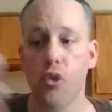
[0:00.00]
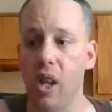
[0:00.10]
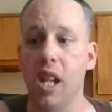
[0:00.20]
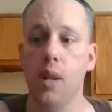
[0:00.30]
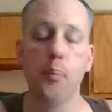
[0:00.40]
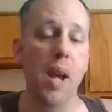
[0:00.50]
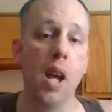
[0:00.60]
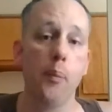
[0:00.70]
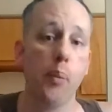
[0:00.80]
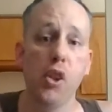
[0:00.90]
laying in
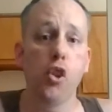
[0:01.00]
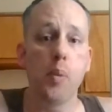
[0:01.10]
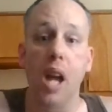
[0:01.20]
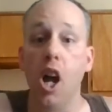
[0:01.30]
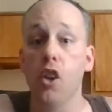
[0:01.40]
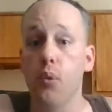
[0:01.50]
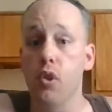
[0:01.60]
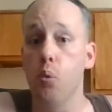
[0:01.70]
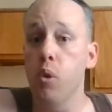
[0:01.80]
bed. But to be honest with you,